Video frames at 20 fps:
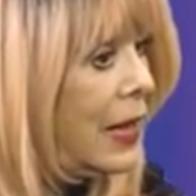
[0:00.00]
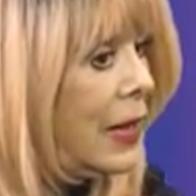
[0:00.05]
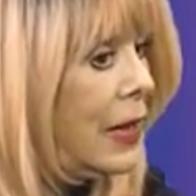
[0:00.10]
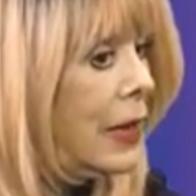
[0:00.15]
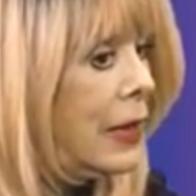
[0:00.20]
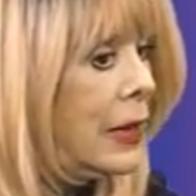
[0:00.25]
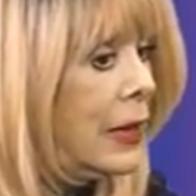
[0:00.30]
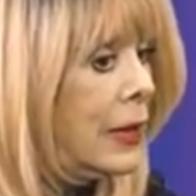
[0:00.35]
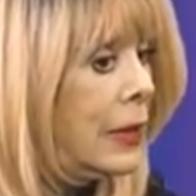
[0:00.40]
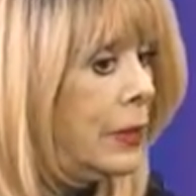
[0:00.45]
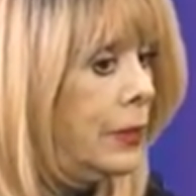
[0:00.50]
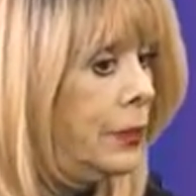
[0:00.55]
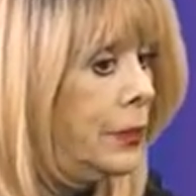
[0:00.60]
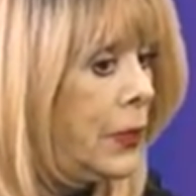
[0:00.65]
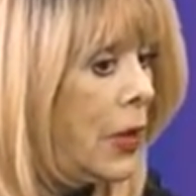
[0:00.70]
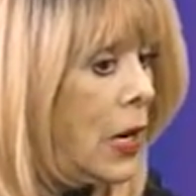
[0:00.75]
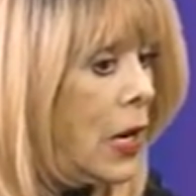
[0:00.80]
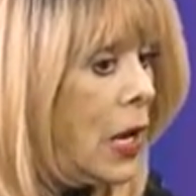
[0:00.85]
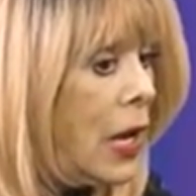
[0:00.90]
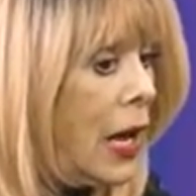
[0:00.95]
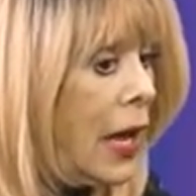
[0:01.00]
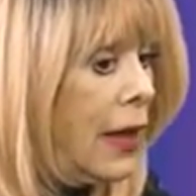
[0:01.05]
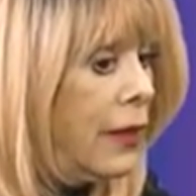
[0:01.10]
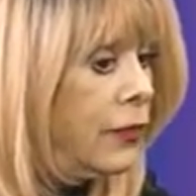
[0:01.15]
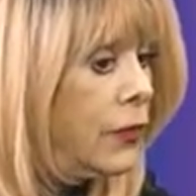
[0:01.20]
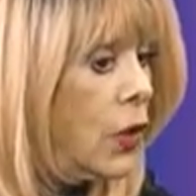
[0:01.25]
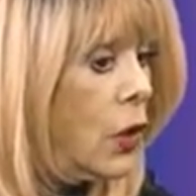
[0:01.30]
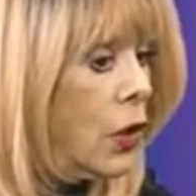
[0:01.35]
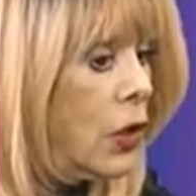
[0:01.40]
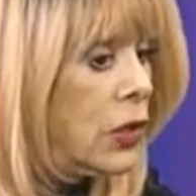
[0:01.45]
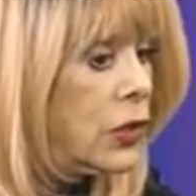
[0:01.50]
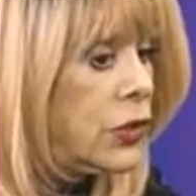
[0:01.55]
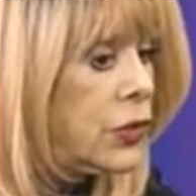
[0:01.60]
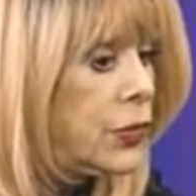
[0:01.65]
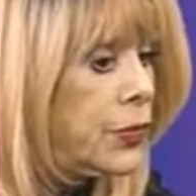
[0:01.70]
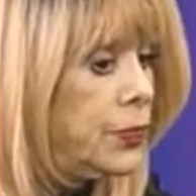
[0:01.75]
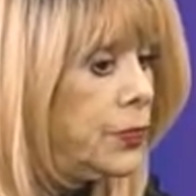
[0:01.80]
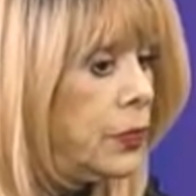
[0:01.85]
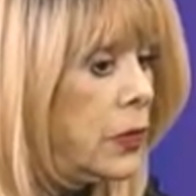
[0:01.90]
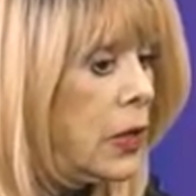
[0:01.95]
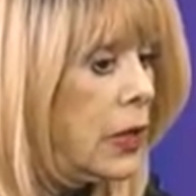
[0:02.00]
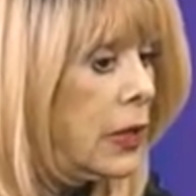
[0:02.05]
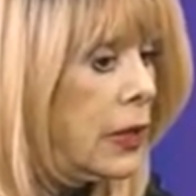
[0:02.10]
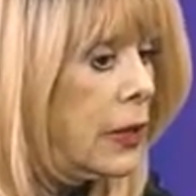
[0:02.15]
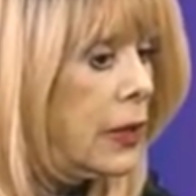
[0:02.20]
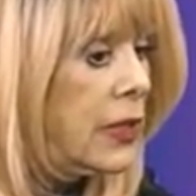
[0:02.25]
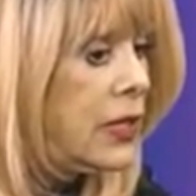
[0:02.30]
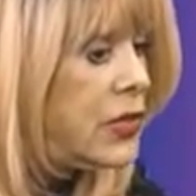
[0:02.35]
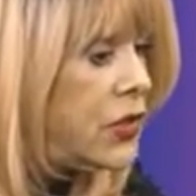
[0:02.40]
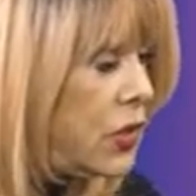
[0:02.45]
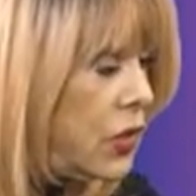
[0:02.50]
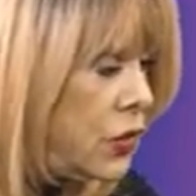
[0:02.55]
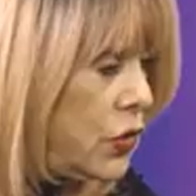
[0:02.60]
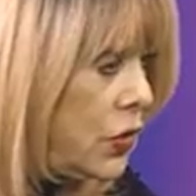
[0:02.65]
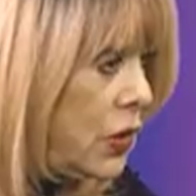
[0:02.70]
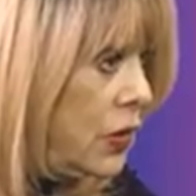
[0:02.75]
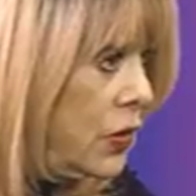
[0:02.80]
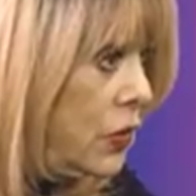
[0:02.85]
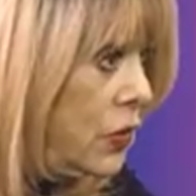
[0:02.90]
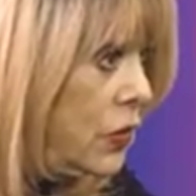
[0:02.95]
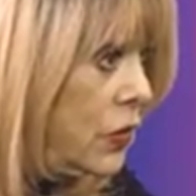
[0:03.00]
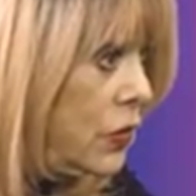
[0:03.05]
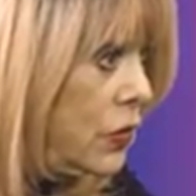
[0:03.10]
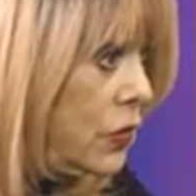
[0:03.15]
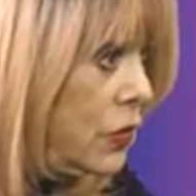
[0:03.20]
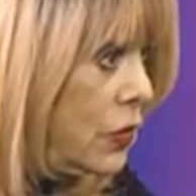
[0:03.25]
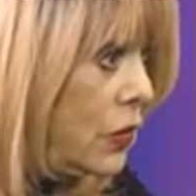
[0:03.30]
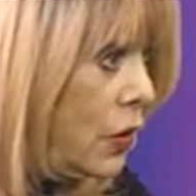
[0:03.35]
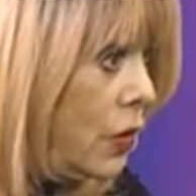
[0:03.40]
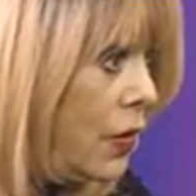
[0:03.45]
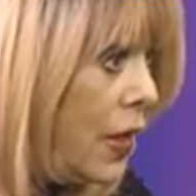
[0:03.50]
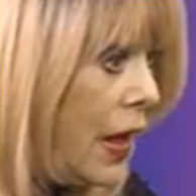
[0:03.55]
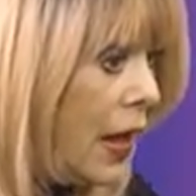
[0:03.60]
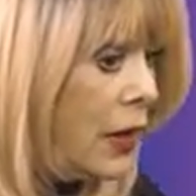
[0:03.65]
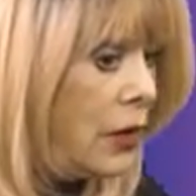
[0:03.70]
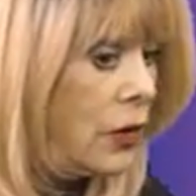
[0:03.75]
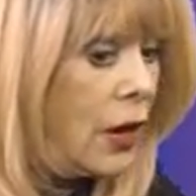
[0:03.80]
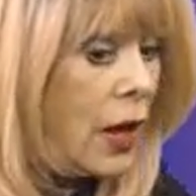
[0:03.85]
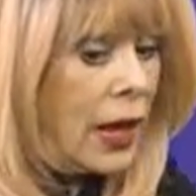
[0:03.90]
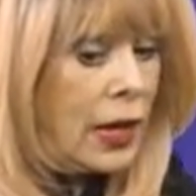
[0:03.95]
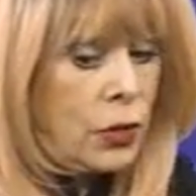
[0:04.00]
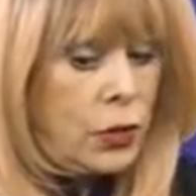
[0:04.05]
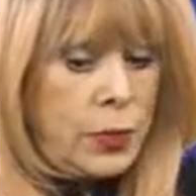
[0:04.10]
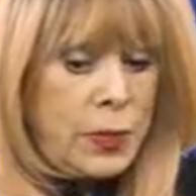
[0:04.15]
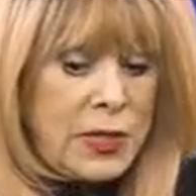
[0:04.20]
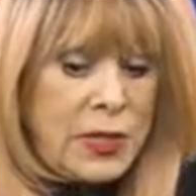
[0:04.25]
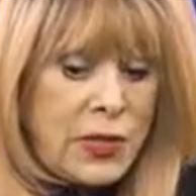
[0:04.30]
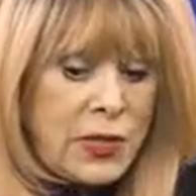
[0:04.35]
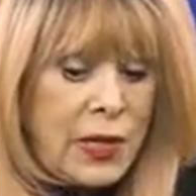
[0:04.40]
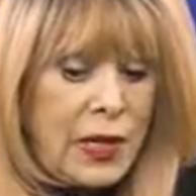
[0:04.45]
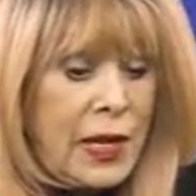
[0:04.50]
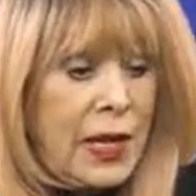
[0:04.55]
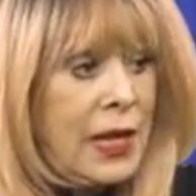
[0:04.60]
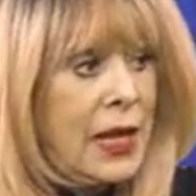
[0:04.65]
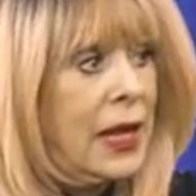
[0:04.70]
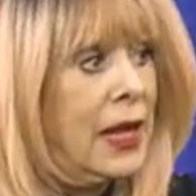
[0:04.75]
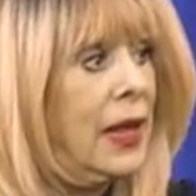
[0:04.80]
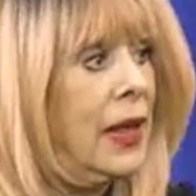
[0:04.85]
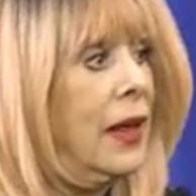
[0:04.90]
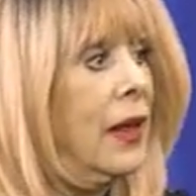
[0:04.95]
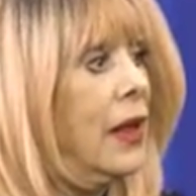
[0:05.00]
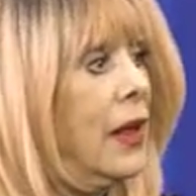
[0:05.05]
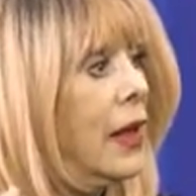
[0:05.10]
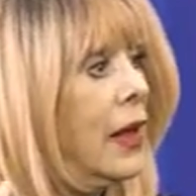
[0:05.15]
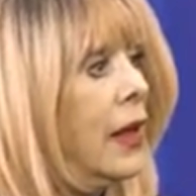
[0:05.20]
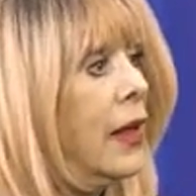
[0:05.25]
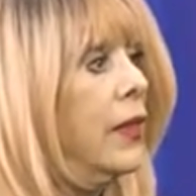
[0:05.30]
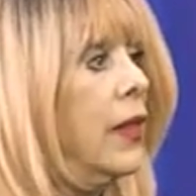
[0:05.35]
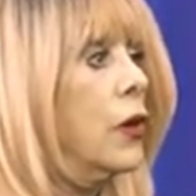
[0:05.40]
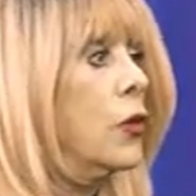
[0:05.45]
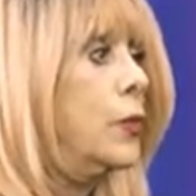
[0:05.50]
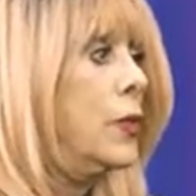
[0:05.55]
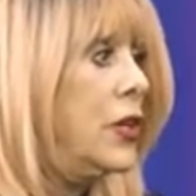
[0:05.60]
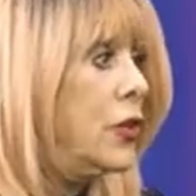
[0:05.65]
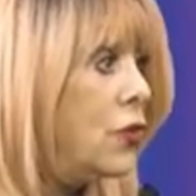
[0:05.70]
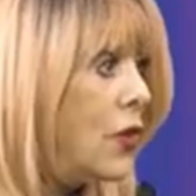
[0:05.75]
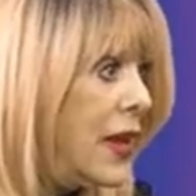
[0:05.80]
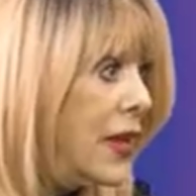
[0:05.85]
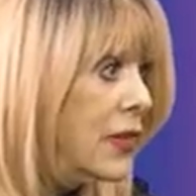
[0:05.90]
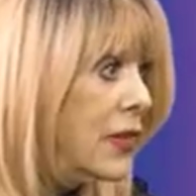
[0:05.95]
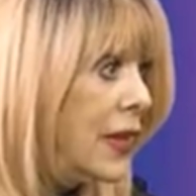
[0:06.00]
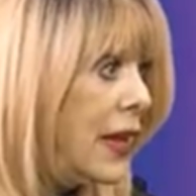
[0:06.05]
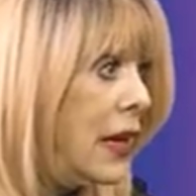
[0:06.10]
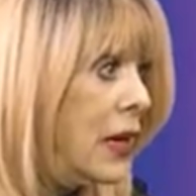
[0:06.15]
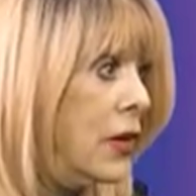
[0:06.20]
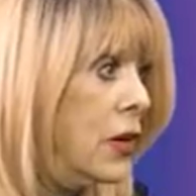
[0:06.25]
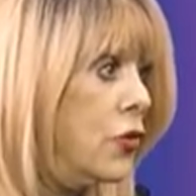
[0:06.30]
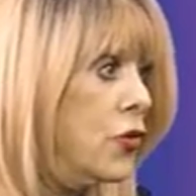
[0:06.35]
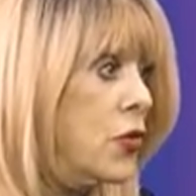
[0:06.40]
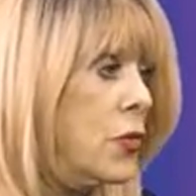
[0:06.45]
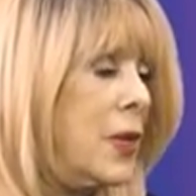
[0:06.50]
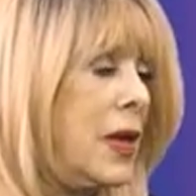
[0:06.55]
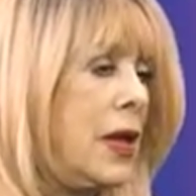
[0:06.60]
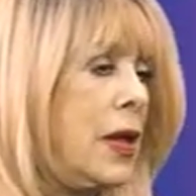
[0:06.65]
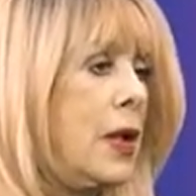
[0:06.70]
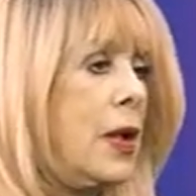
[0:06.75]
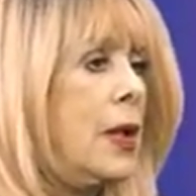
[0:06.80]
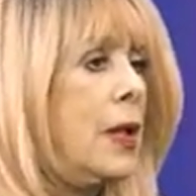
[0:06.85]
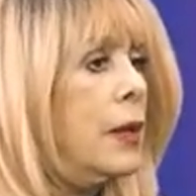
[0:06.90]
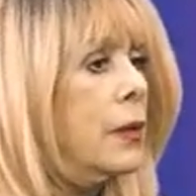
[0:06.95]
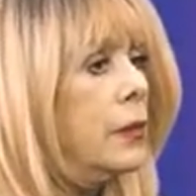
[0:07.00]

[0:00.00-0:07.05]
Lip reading: I've got assistants so that I could be sitting here and they'll be translating to me.